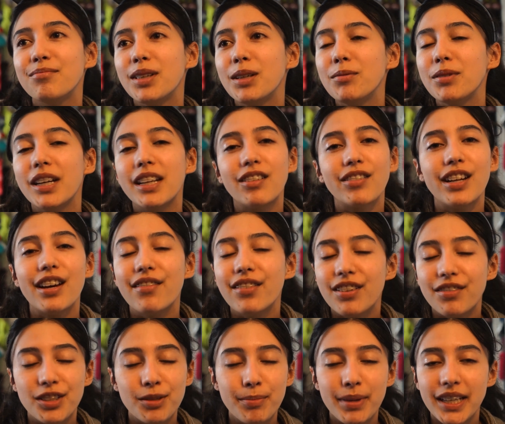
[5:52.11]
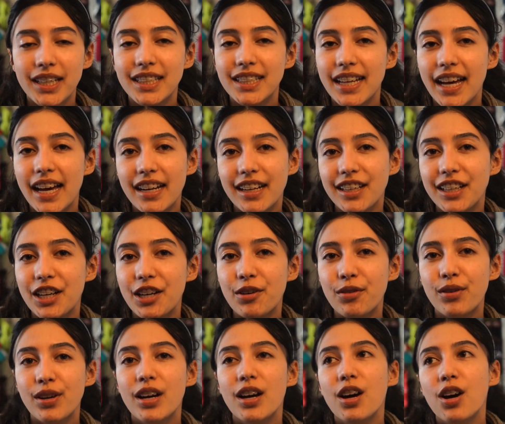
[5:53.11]
Maybe I don't have enough space. I don't
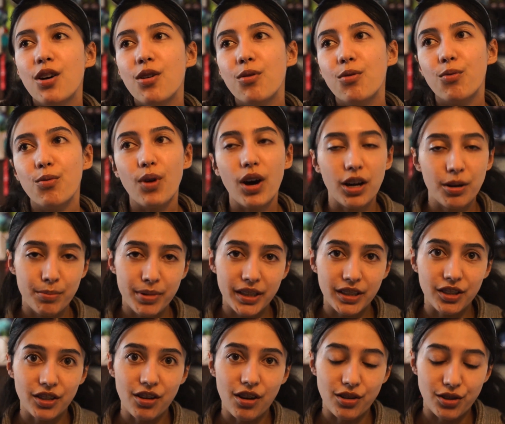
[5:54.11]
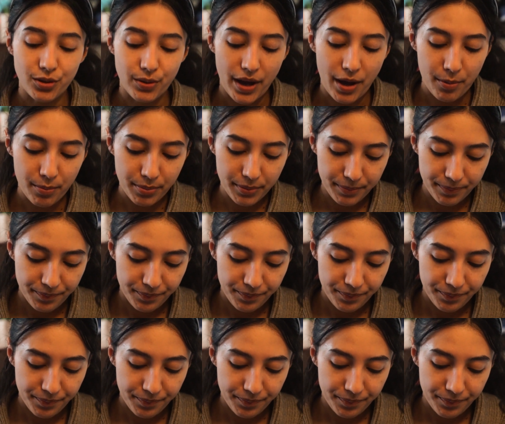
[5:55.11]
know. Water pick could also help.